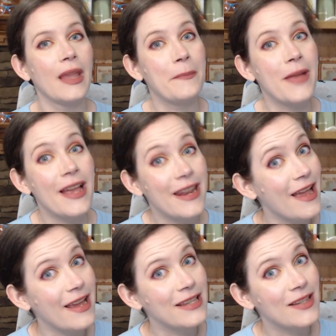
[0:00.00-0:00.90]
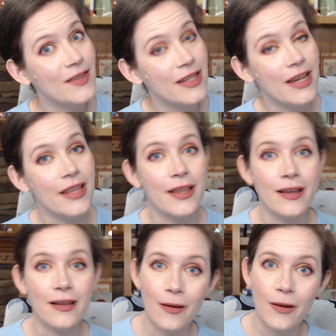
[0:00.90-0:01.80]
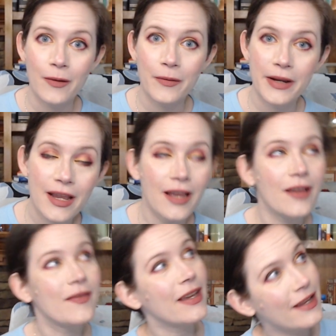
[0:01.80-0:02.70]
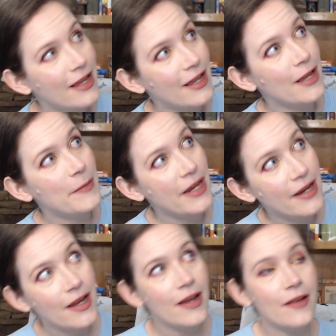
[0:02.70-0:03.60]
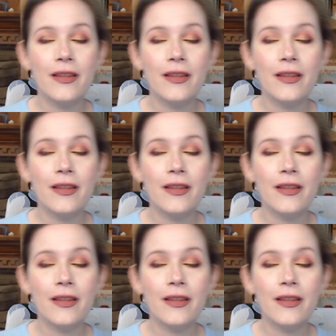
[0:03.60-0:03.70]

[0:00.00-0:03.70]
Mine eyes have seen the glory of the coming of the